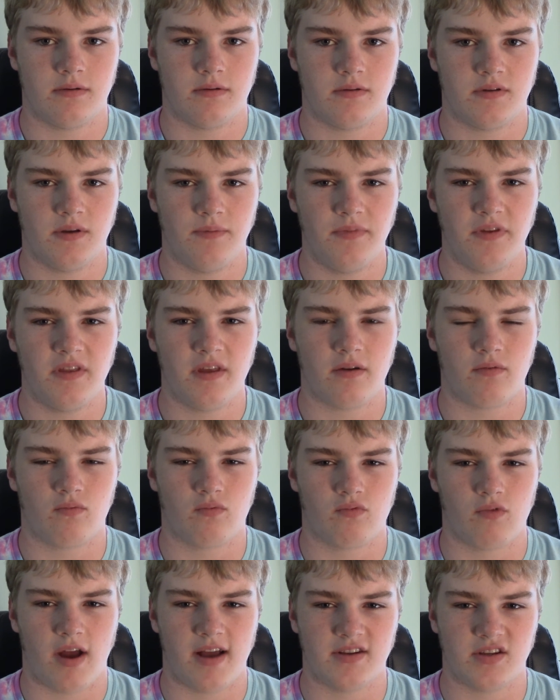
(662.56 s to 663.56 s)
something that
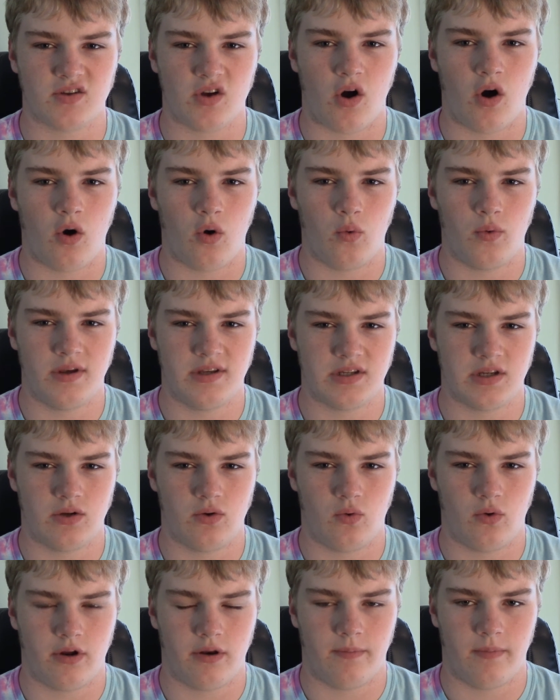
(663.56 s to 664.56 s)
has always
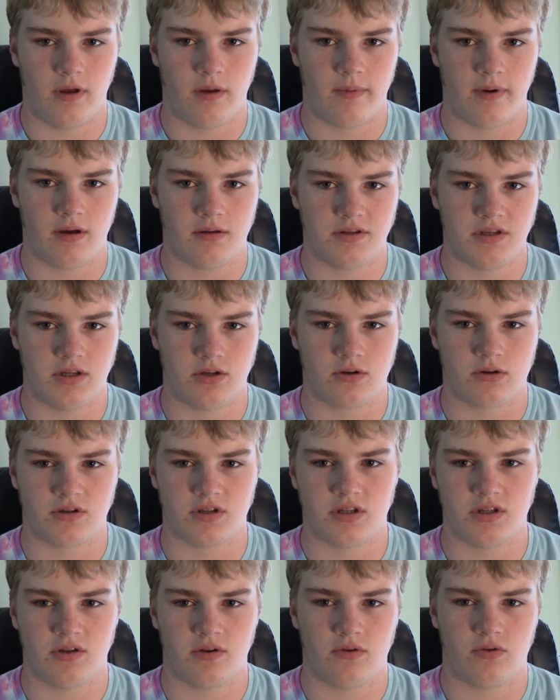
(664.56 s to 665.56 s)
annoyed me about teachers
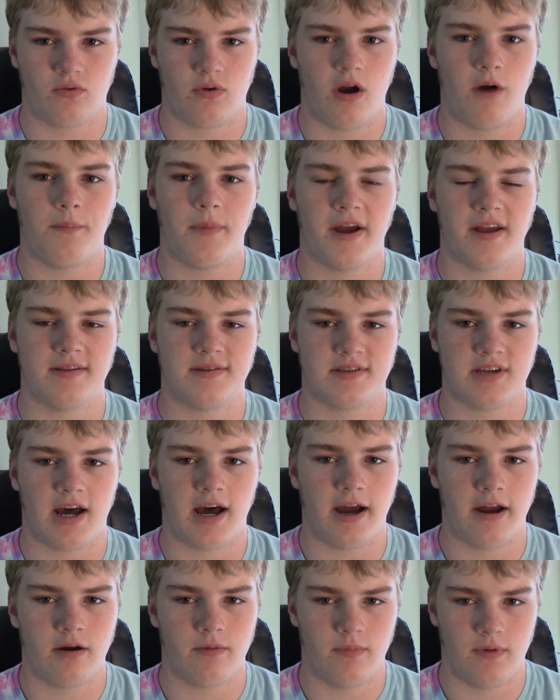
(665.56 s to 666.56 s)
and throughout my
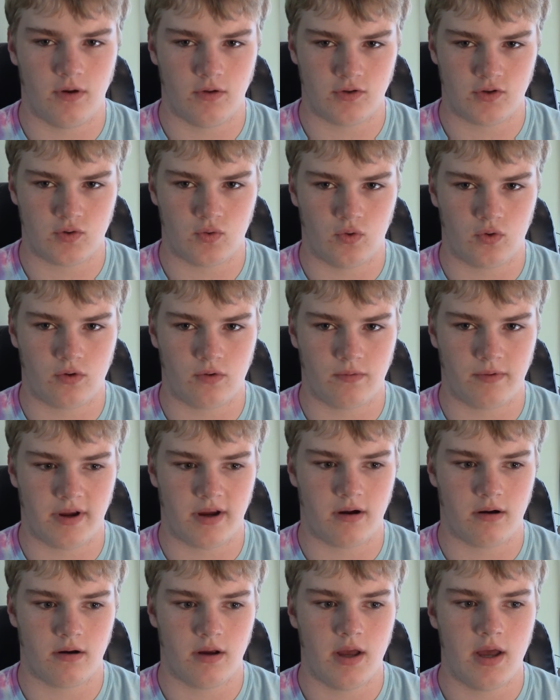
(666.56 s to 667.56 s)
entire middle school
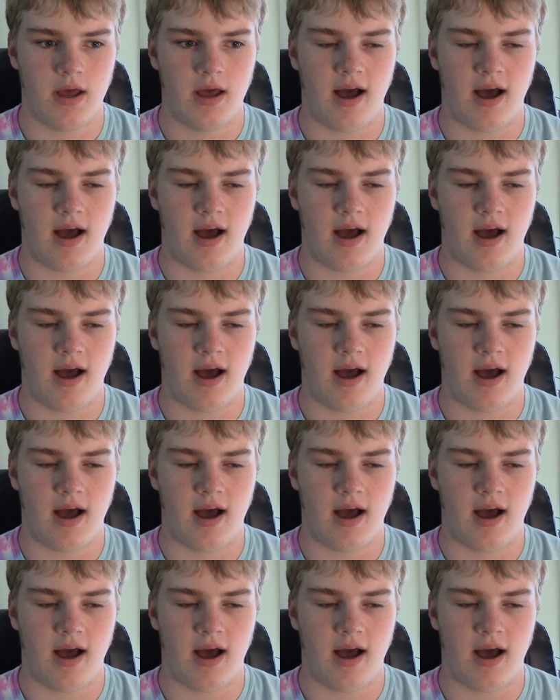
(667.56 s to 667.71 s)
career.